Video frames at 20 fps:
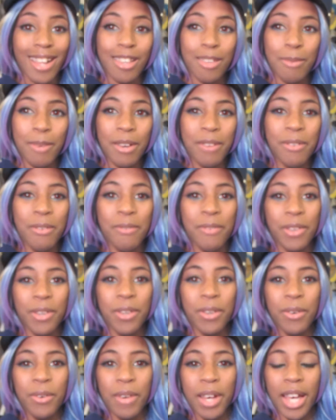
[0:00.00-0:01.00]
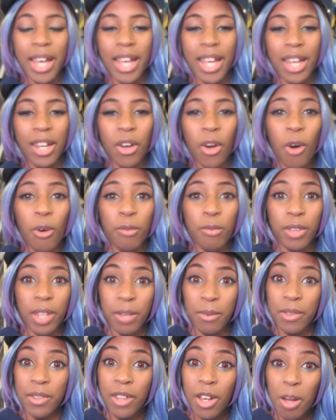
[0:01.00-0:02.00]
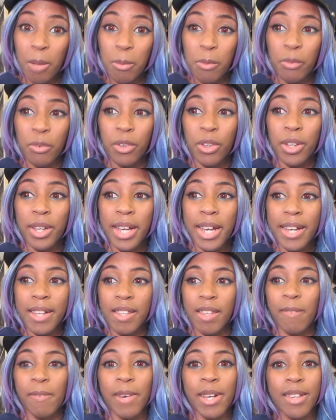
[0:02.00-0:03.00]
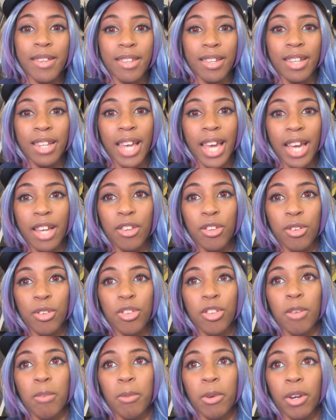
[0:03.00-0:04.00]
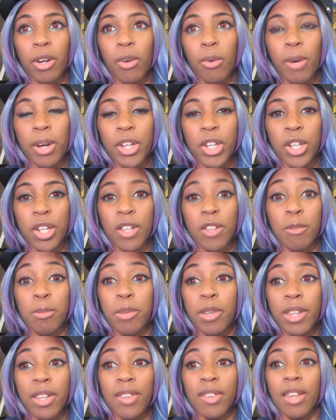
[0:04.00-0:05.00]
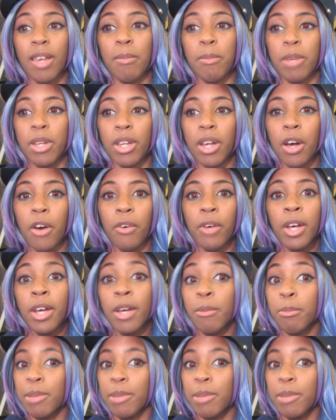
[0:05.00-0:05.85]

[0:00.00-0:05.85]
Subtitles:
That's my review, and hopefully it was helpful for you guys. If I didn't answer some of your questions, please let me know.